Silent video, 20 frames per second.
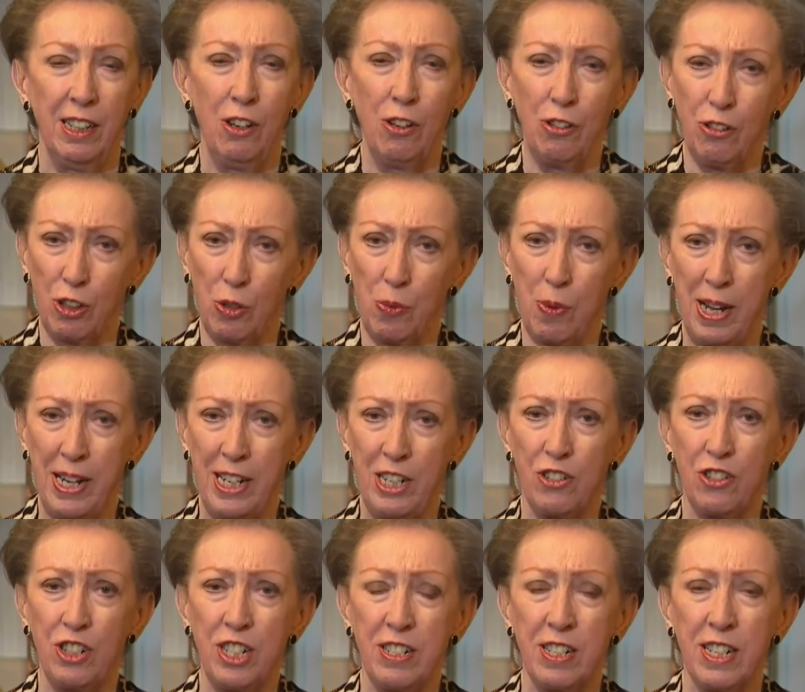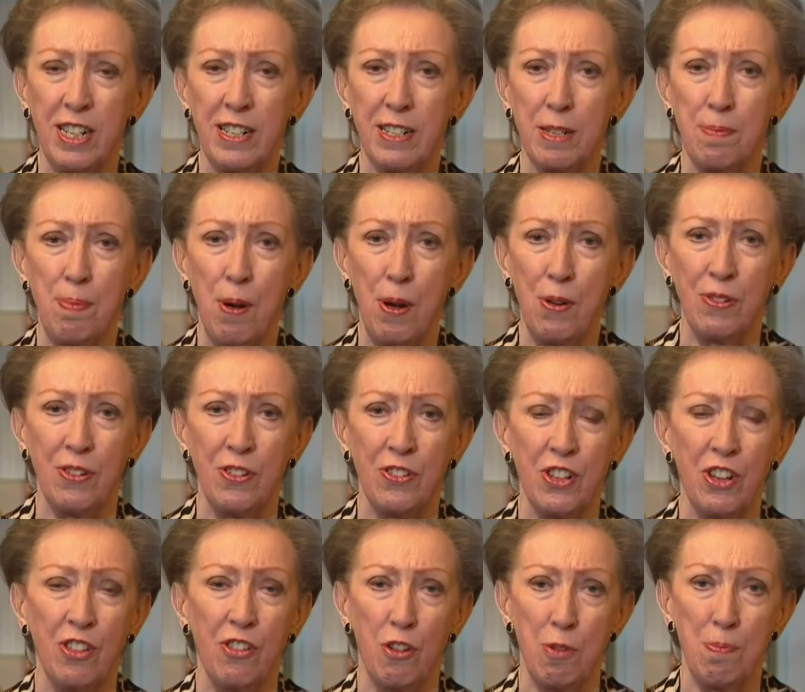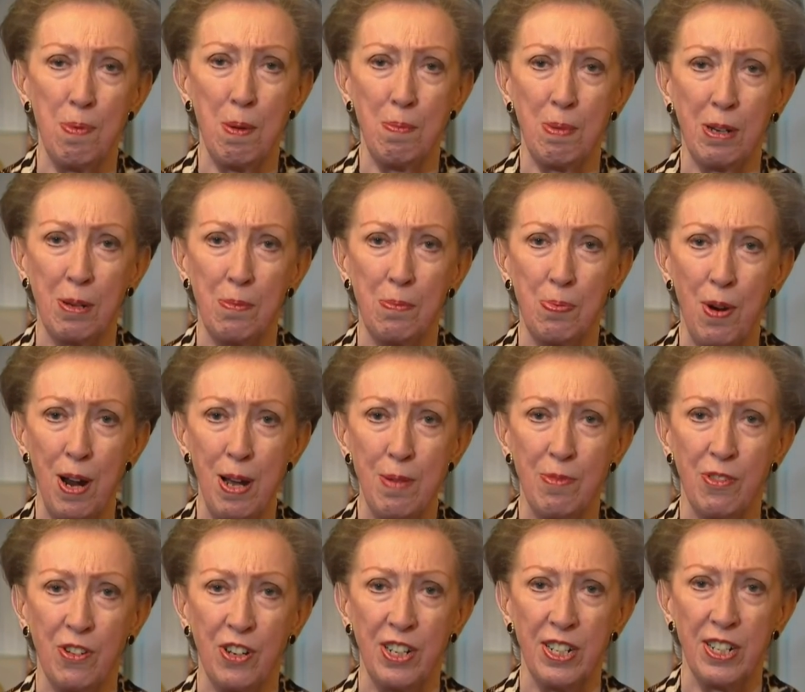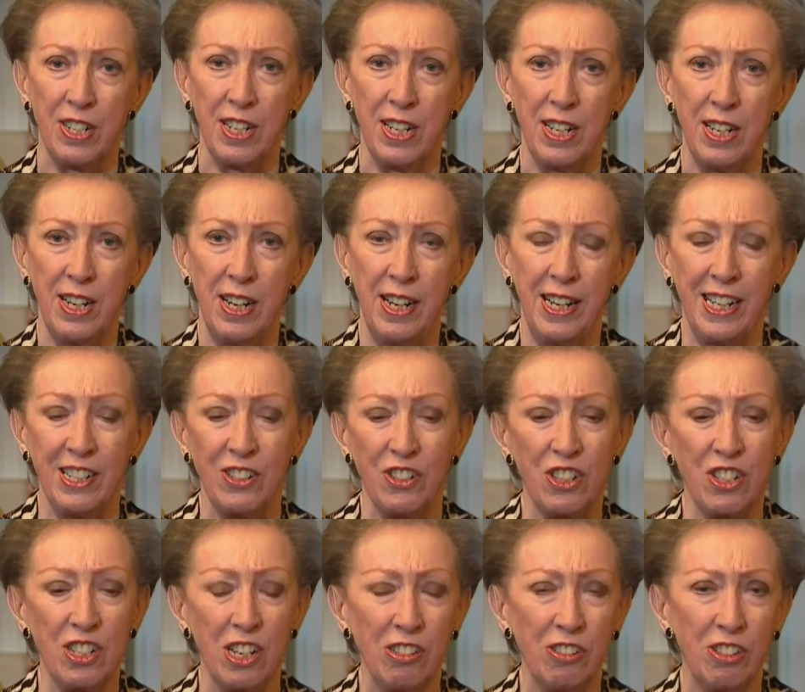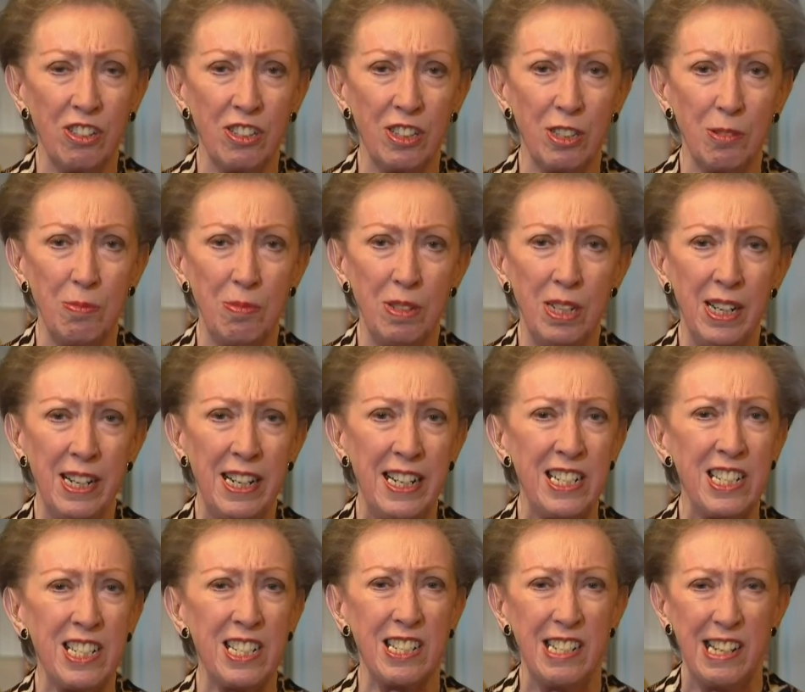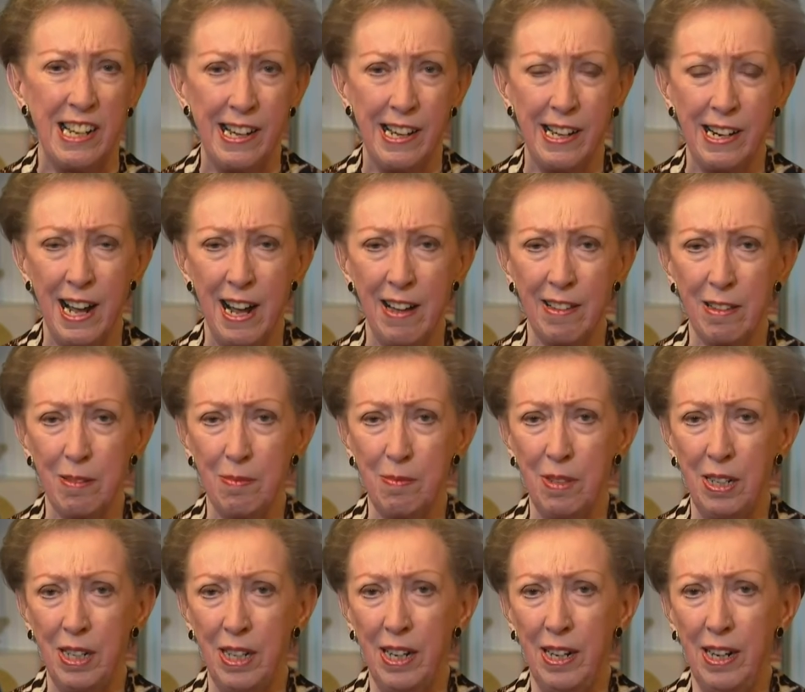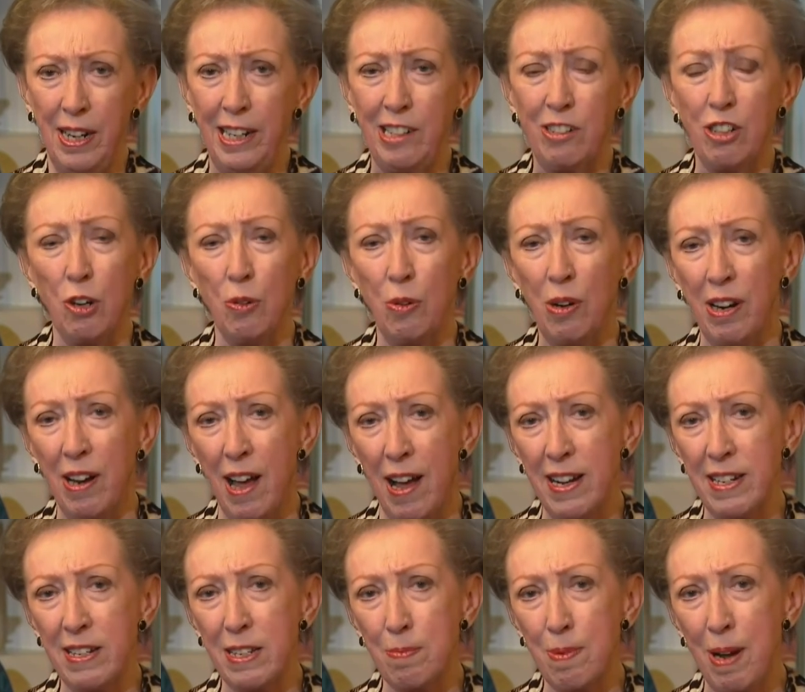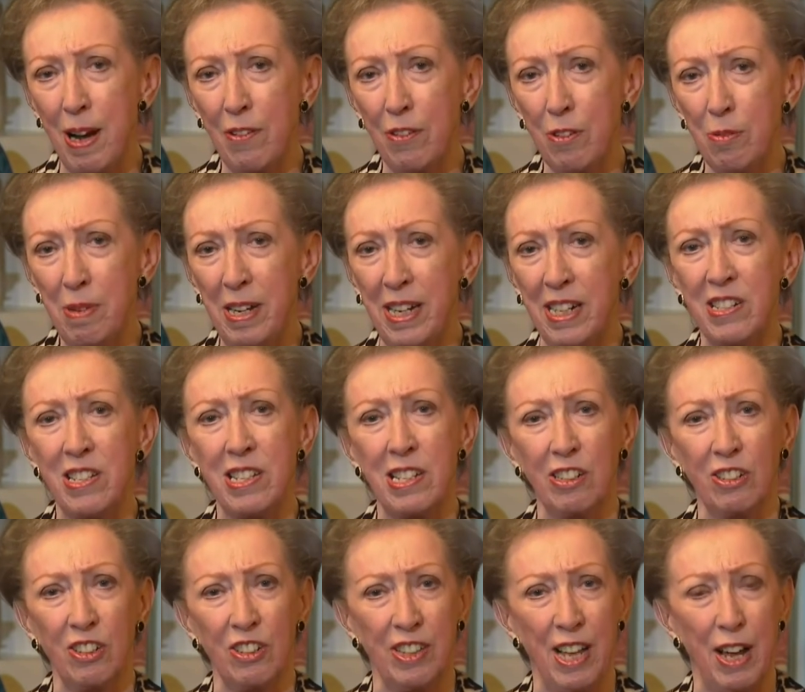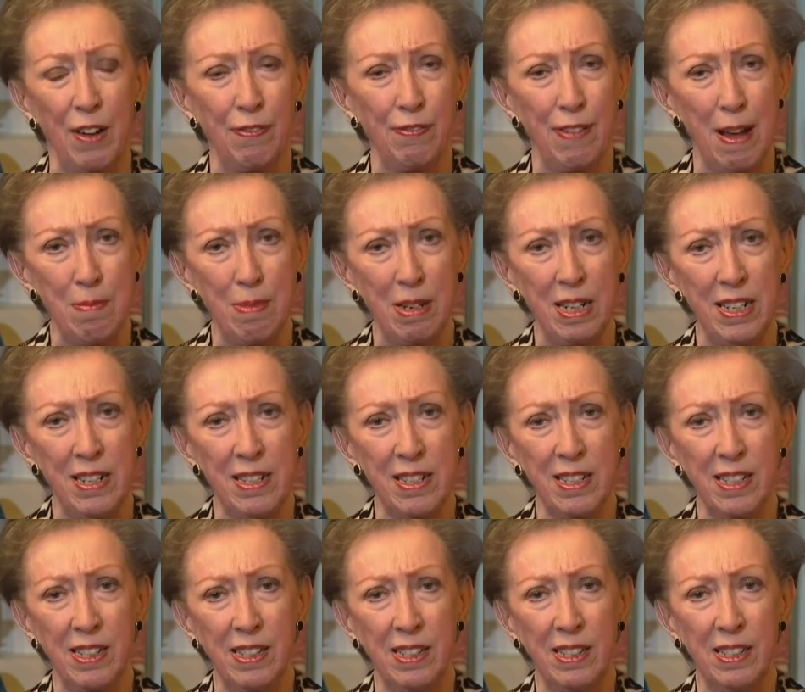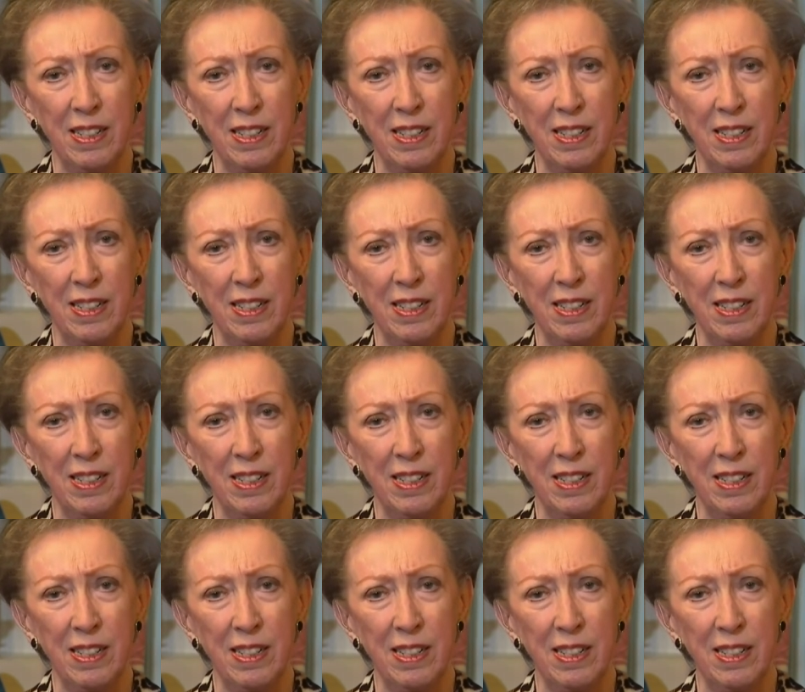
Look at the way he treated his opponents in the Republican primaries. He insulted them. He sneered at them. He told lies about them. He insulted their families.